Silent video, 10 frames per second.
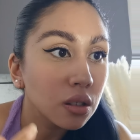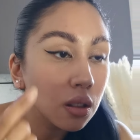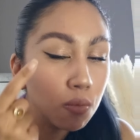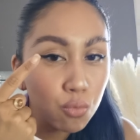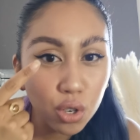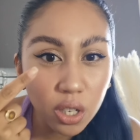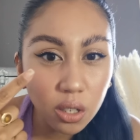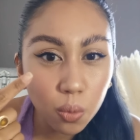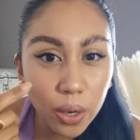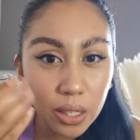So the
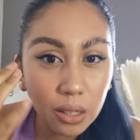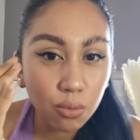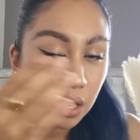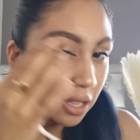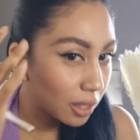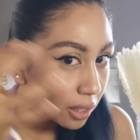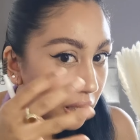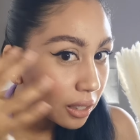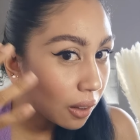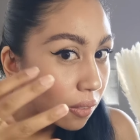mustache wax is really
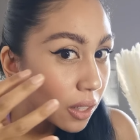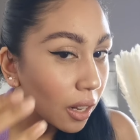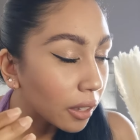given